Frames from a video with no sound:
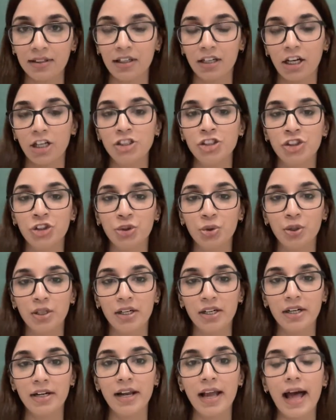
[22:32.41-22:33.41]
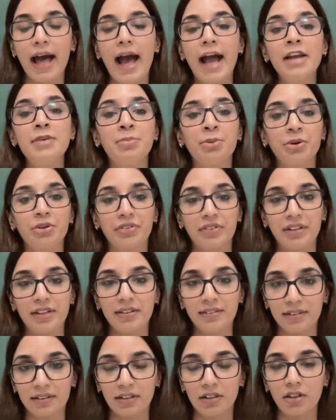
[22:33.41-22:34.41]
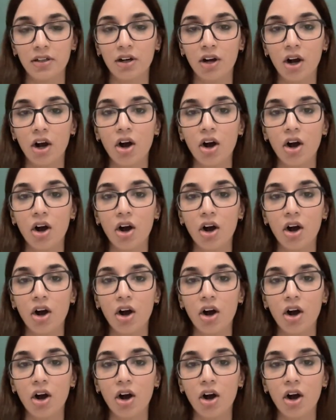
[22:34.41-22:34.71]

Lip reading: controller, and processor,